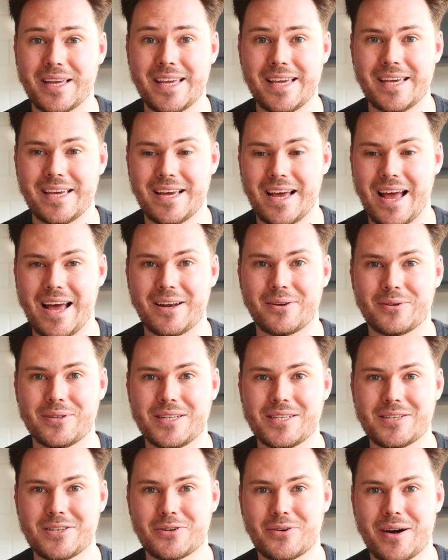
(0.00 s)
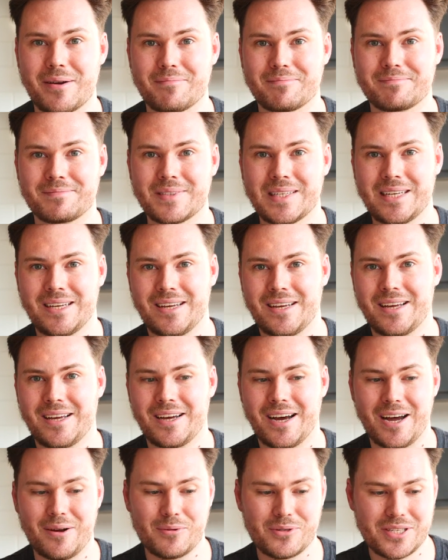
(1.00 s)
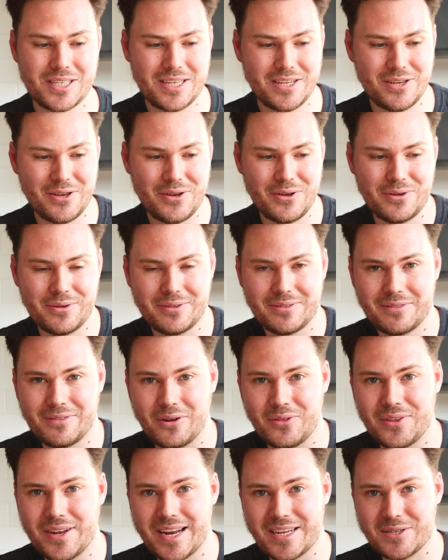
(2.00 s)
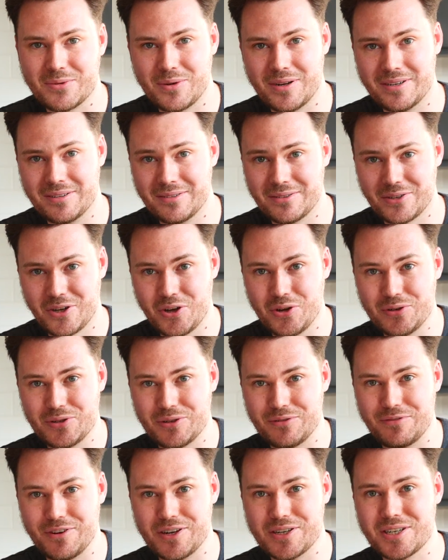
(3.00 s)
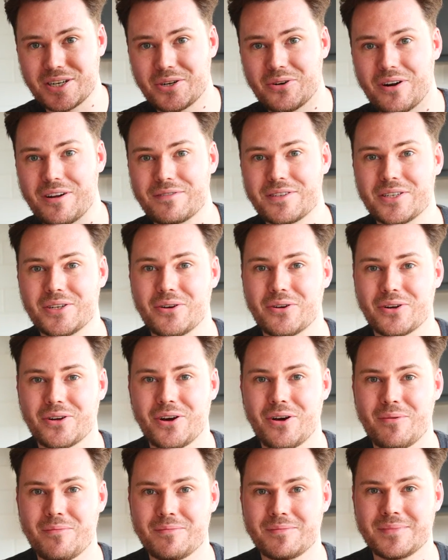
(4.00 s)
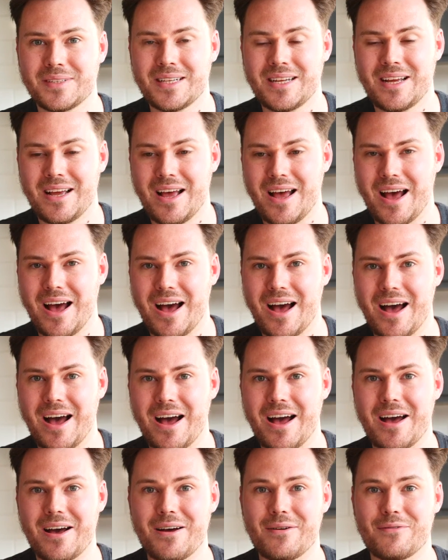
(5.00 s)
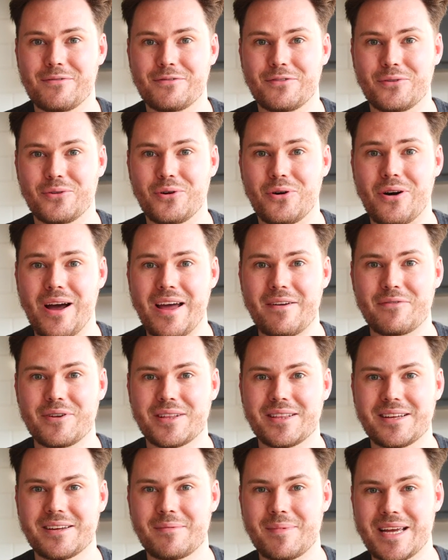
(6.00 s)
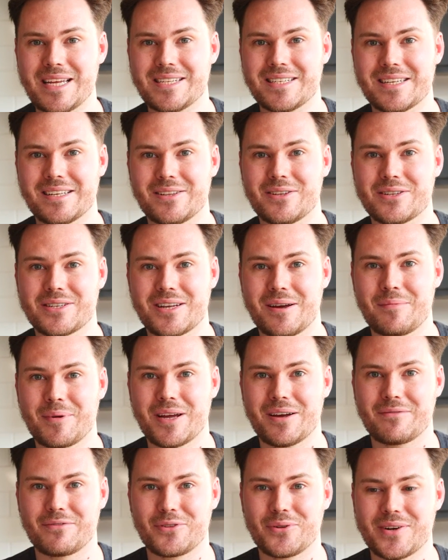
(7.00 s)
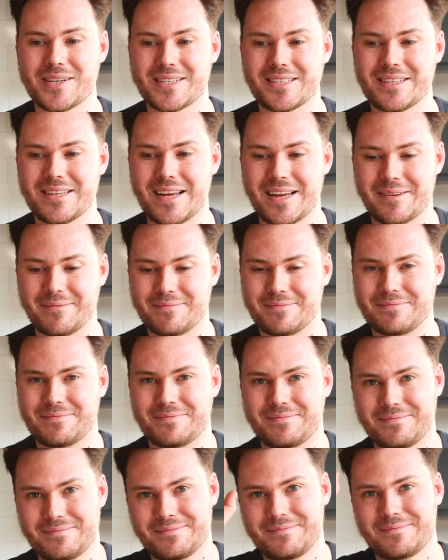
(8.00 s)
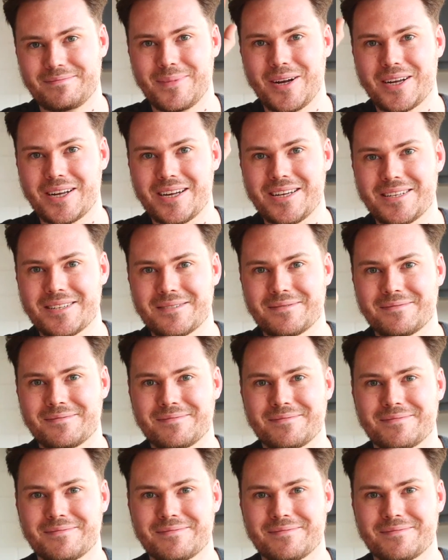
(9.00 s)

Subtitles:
here and on Instagram. I will see you on the next one. Go to virtuallycrafty.com for everything amazing that's coming up for the rest of the day. Bye guys.